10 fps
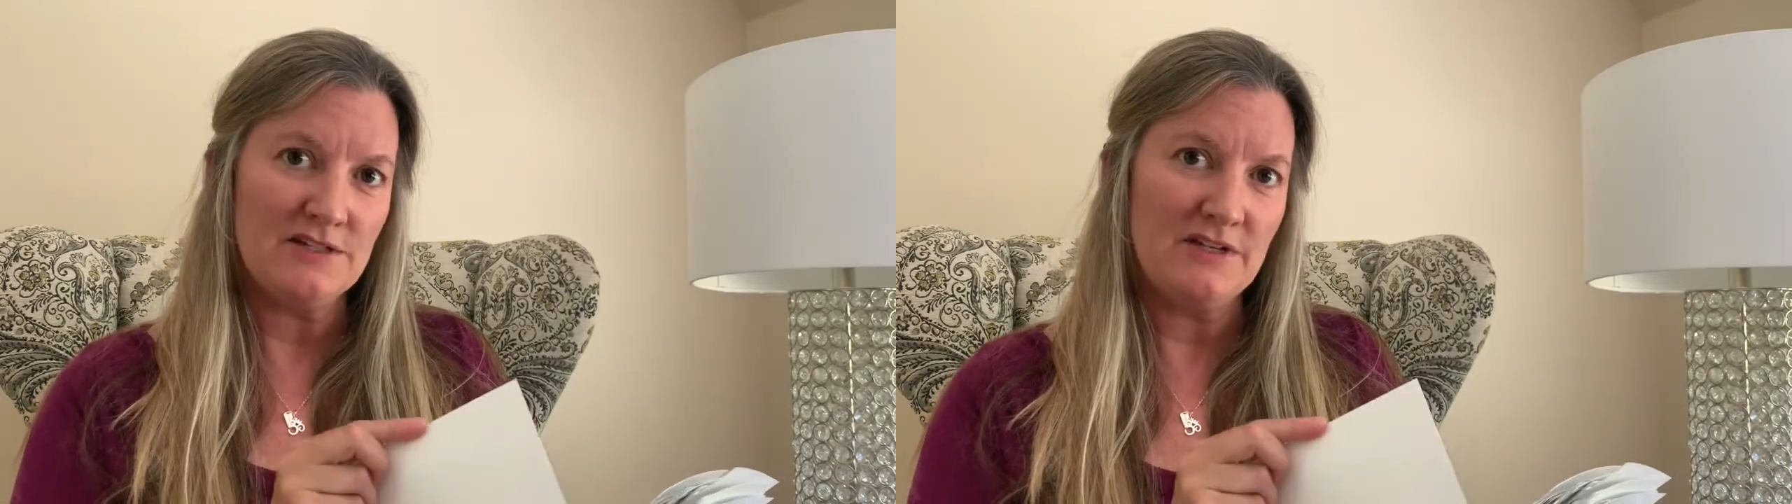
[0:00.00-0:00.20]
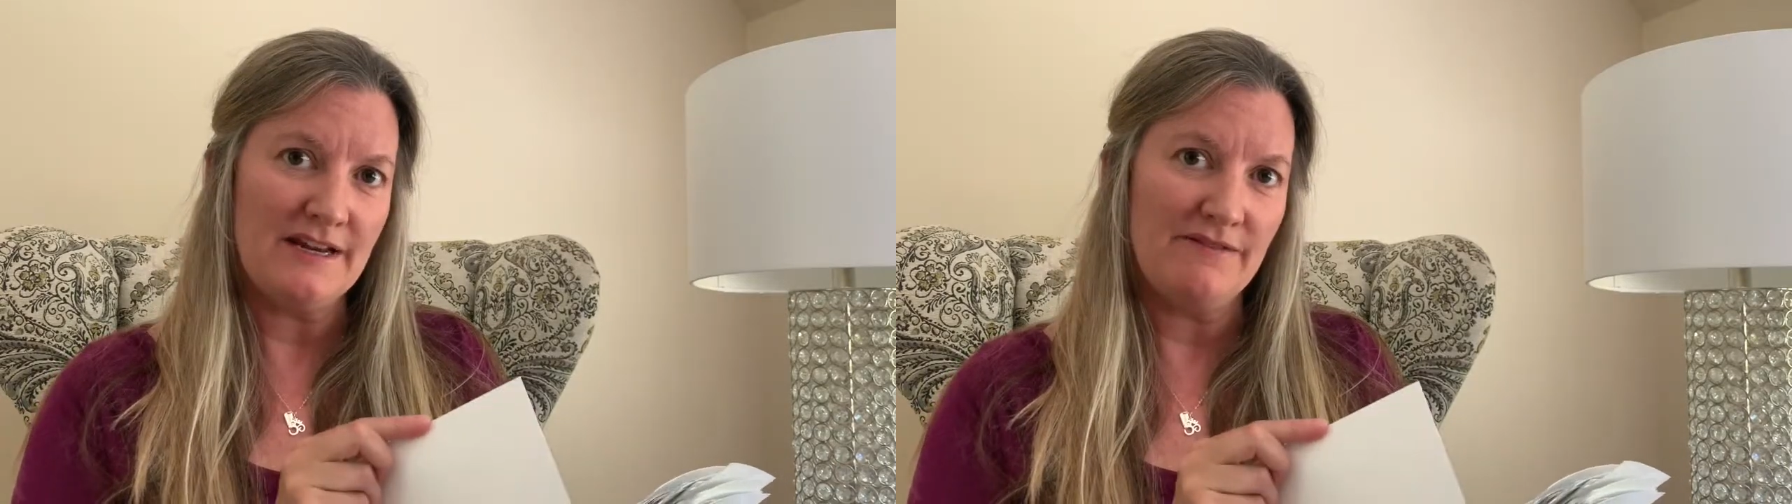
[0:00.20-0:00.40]

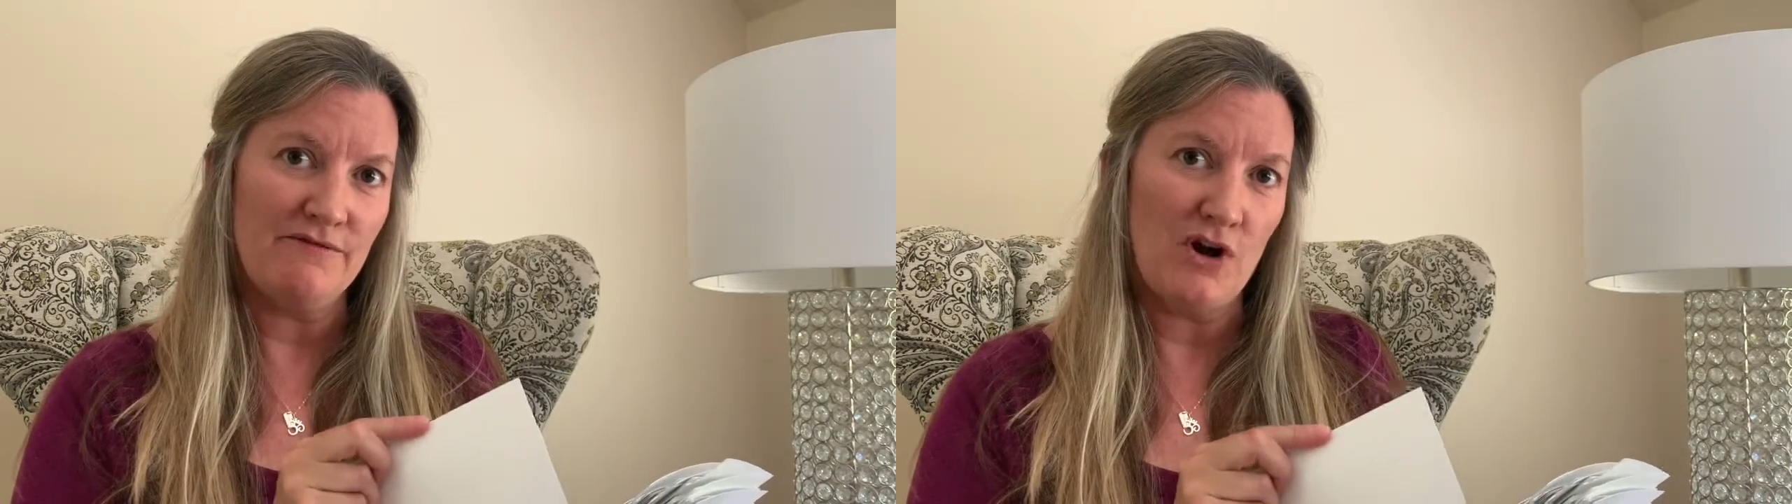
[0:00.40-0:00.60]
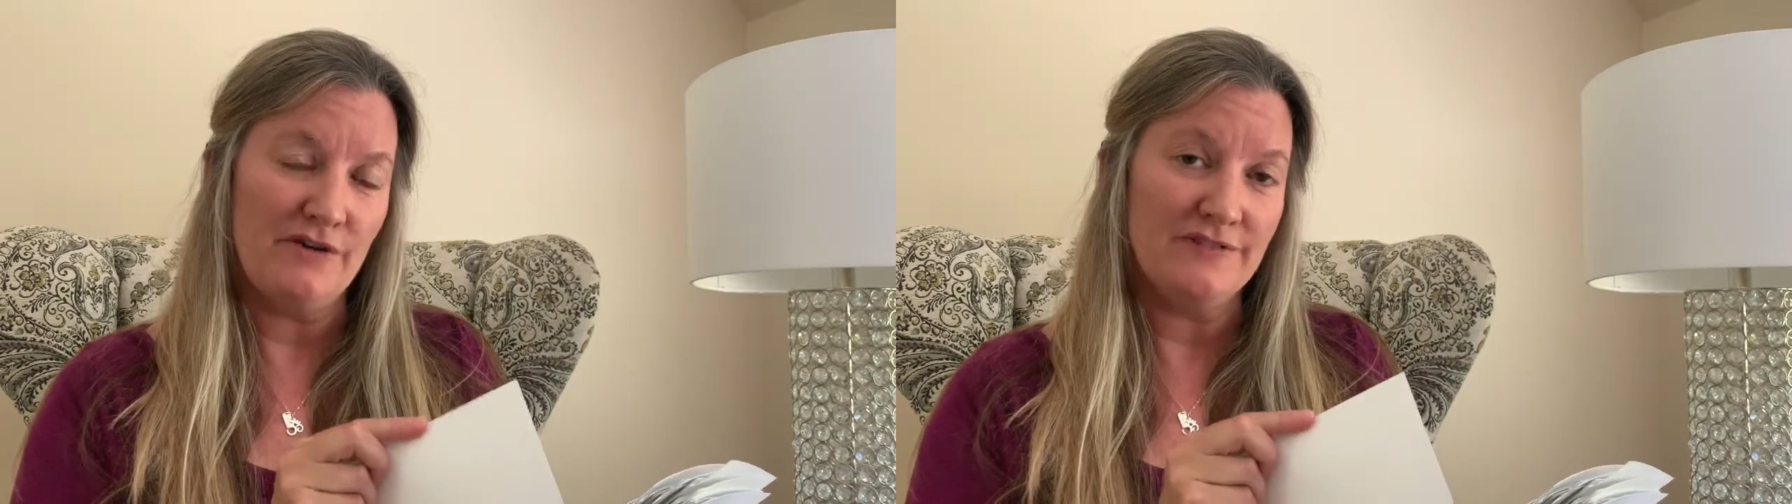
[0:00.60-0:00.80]
to
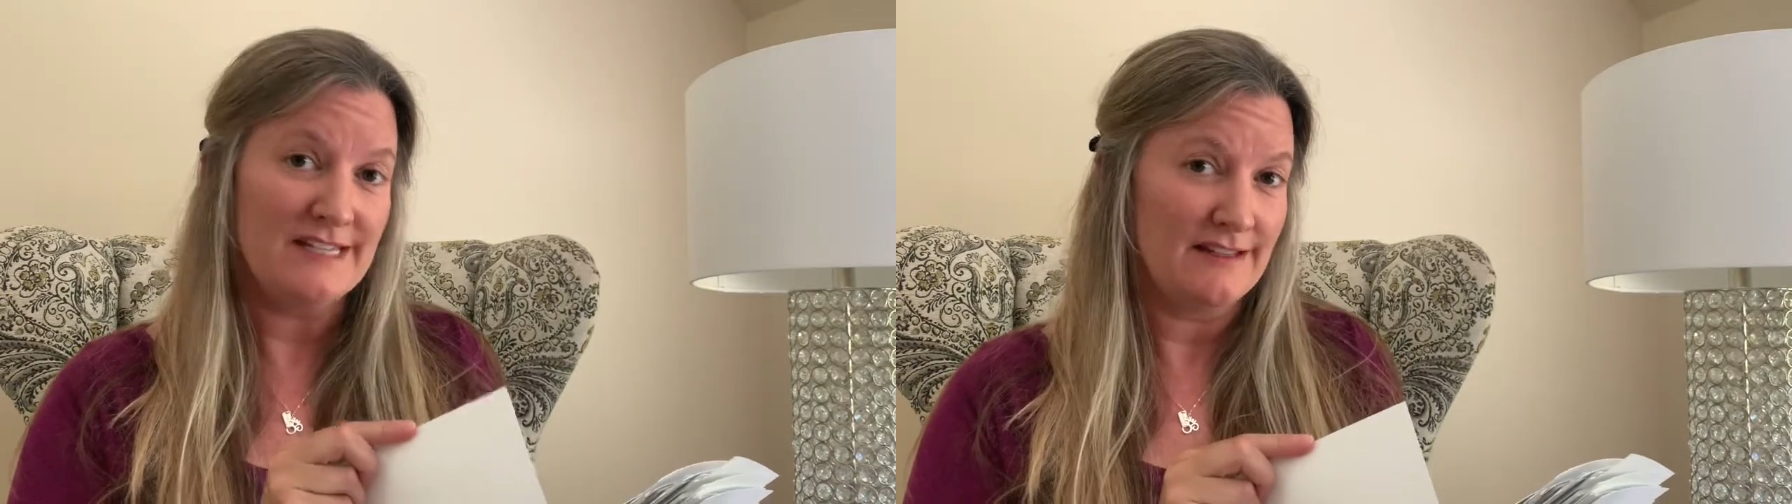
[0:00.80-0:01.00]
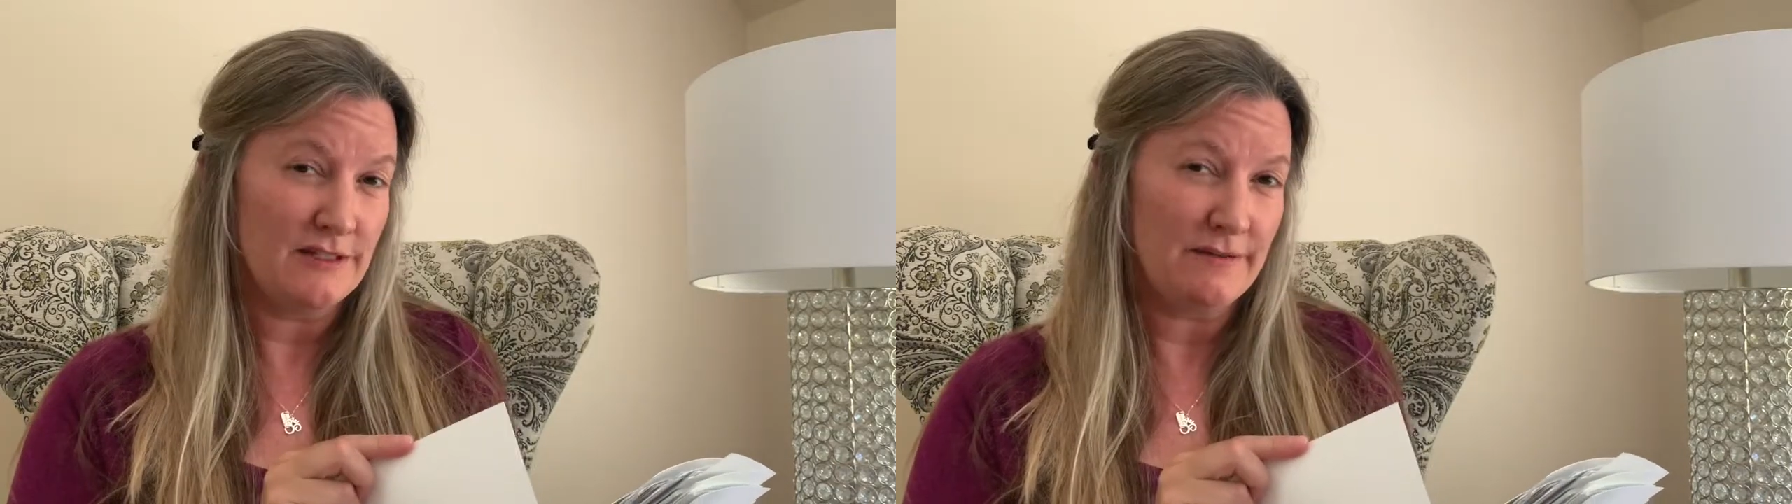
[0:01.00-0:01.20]
involve
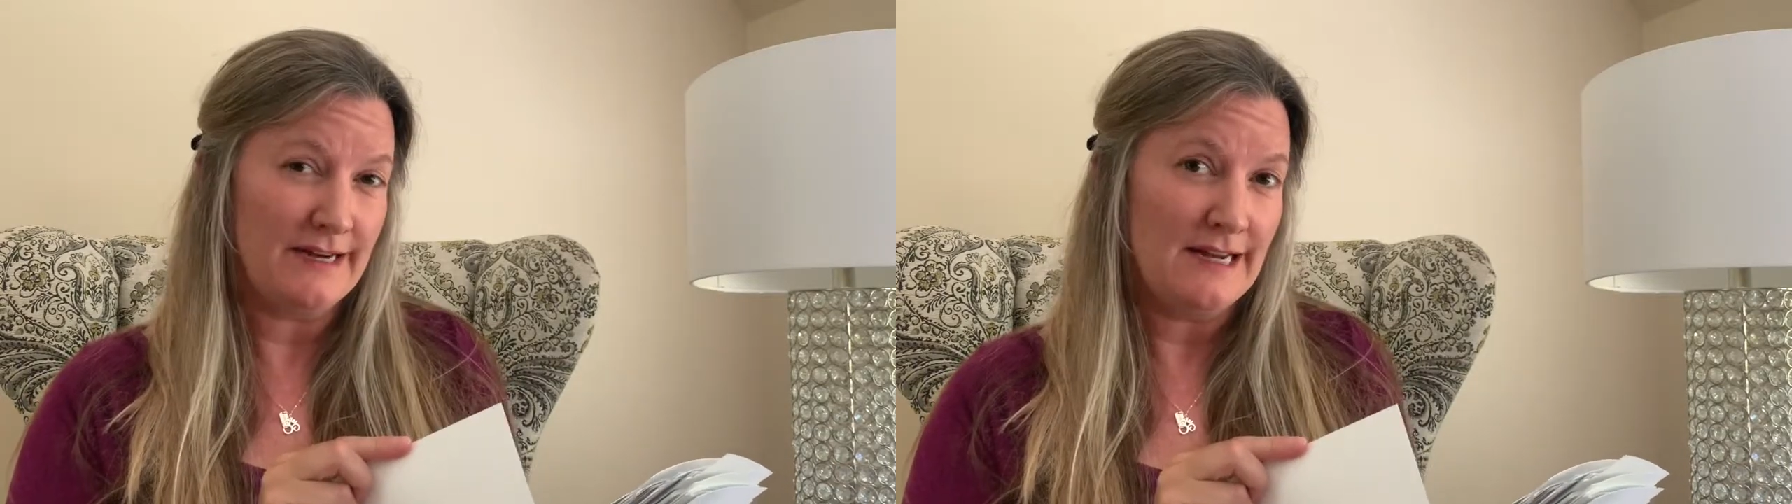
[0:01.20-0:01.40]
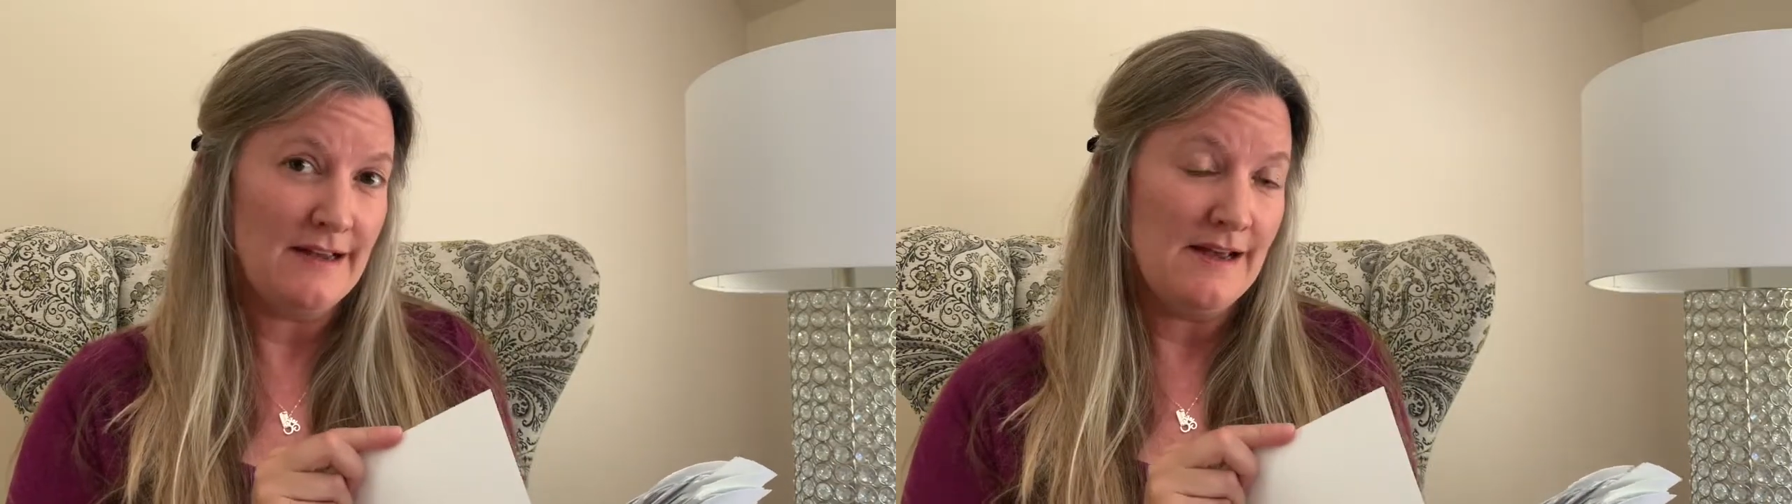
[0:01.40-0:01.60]

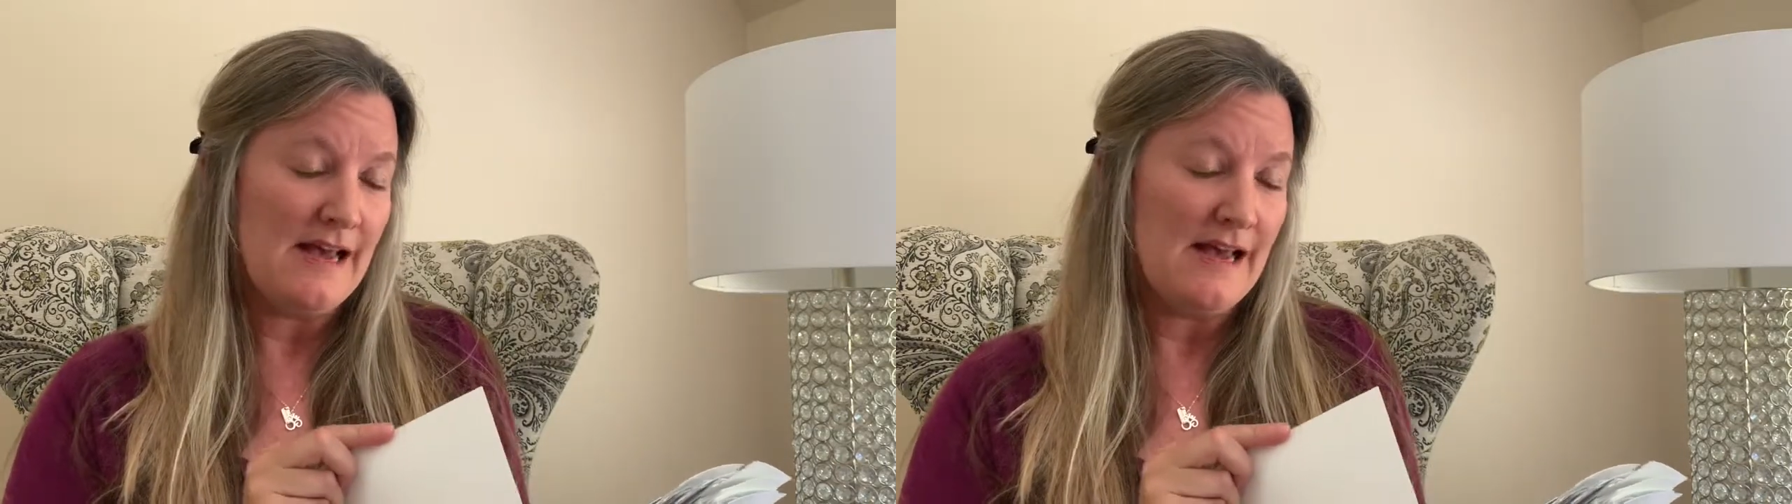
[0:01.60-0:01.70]
sensory